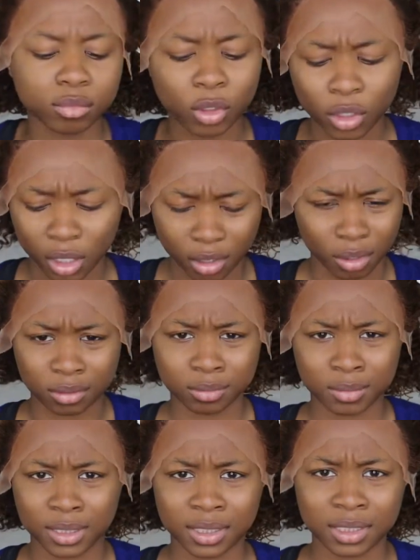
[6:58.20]
no y'all don't
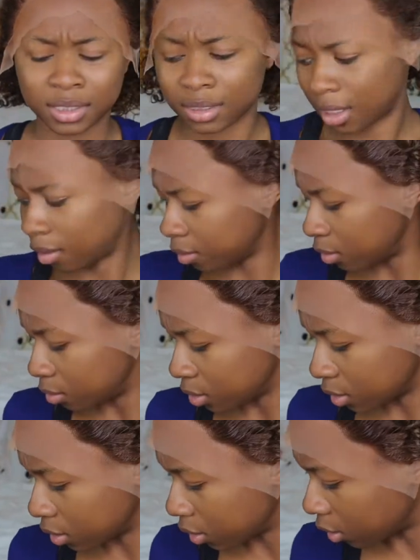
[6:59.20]
because I've been
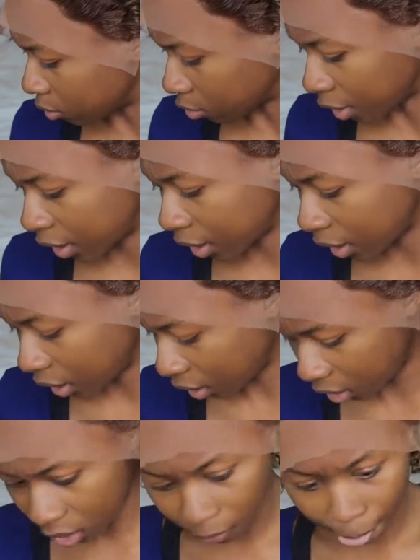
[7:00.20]
using the red
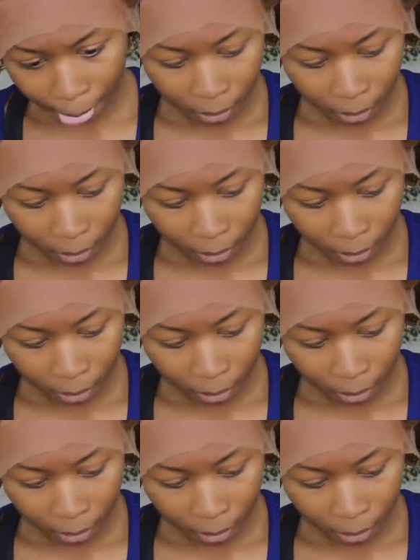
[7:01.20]
can